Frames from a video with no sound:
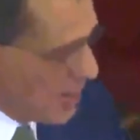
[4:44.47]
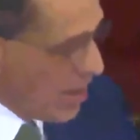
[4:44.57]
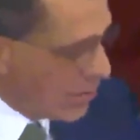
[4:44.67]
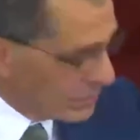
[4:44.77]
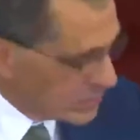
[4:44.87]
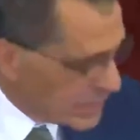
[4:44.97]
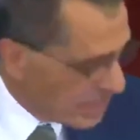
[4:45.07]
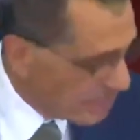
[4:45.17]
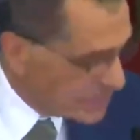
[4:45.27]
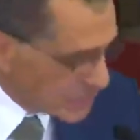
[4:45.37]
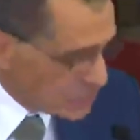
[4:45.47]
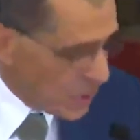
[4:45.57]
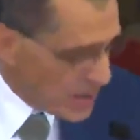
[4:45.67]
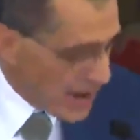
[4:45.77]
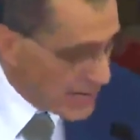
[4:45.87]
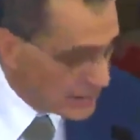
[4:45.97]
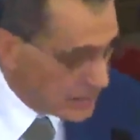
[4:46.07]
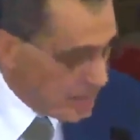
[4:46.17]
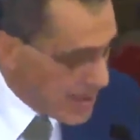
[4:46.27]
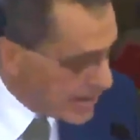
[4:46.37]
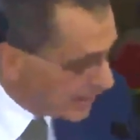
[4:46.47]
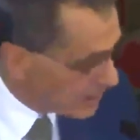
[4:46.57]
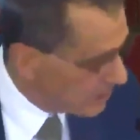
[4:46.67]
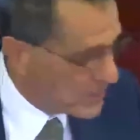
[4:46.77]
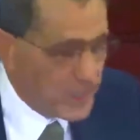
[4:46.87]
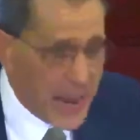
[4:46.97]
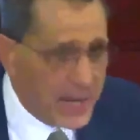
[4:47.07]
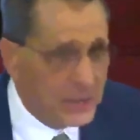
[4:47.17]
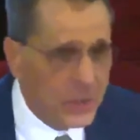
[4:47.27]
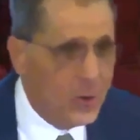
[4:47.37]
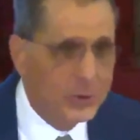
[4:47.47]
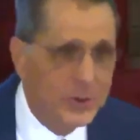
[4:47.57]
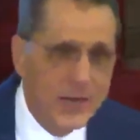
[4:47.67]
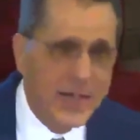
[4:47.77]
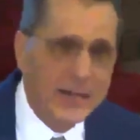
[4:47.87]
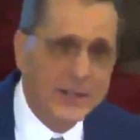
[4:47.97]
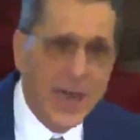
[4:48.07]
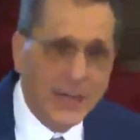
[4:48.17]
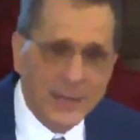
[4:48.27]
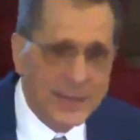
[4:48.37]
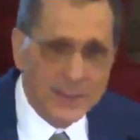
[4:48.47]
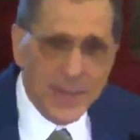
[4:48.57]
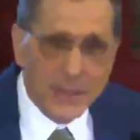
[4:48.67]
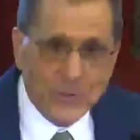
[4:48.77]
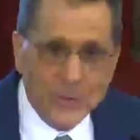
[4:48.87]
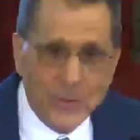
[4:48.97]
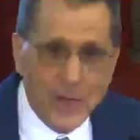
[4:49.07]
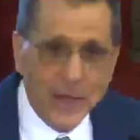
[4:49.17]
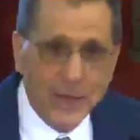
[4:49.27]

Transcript: 1 hour of sleep just one night is meaningless, but the data shows that's not true.